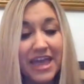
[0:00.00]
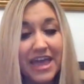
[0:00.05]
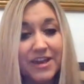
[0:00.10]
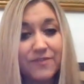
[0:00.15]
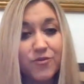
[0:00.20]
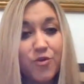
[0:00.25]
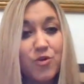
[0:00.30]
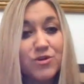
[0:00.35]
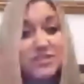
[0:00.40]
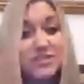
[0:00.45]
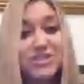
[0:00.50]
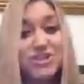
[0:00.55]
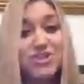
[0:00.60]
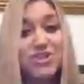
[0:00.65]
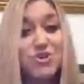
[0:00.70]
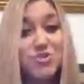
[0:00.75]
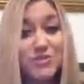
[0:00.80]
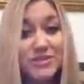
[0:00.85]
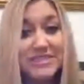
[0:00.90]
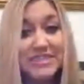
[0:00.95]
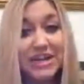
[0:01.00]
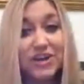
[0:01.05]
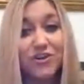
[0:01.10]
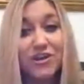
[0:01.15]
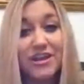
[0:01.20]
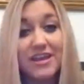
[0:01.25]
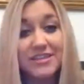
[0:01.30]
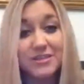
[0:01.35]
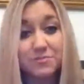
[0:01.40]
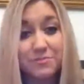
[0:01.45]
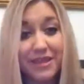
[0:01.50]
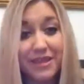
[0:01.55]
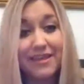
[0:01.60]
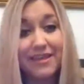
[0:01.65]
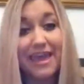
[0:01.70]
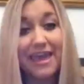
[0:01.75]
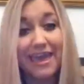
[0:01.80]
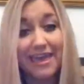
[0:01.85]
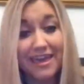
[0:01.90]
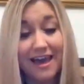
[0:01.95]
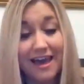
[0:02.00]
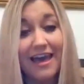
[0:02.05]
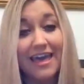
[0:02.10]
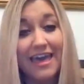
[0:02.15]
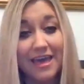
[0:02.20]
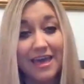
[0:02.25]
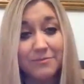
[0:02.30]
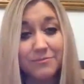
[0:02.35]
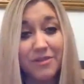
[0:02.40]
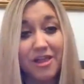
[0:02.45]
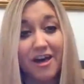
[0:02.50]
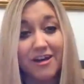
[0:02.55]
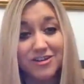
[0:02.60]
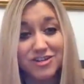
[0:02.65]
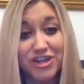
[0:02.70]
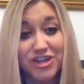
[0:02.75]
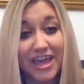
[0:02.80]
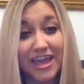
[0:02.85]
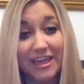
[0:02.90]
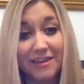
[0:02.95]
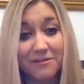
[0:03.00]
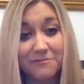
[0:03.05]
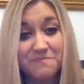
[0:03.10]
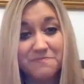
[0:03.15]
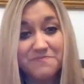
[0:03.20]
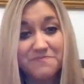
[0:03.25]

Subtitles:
And of course, the newest areas being AI and blockchain.